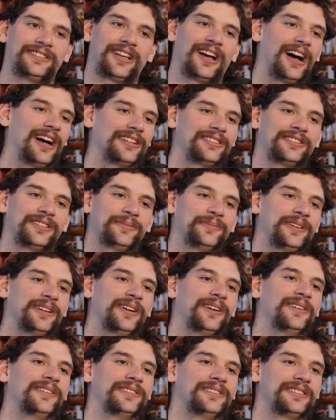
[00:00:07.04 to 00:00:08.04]
It's awesome, you
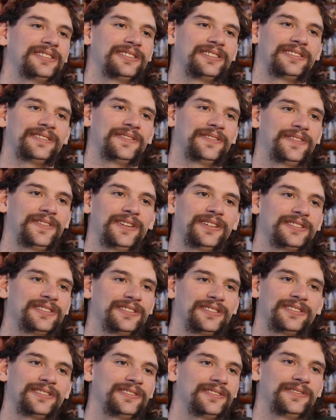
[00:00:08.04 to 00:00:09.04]
know, it just
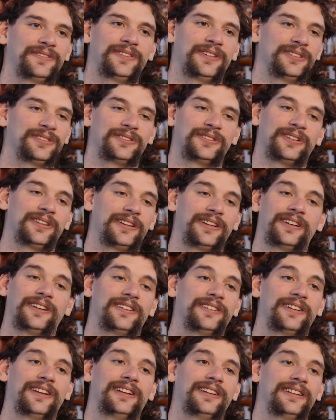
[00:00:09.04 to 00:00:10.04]
feels really
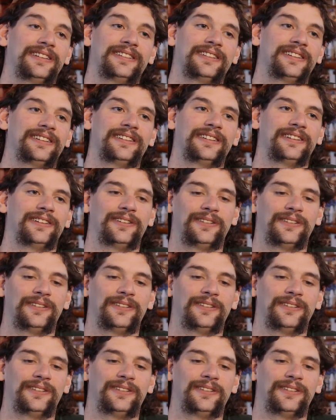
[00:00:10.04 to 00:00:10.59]
good right in there, you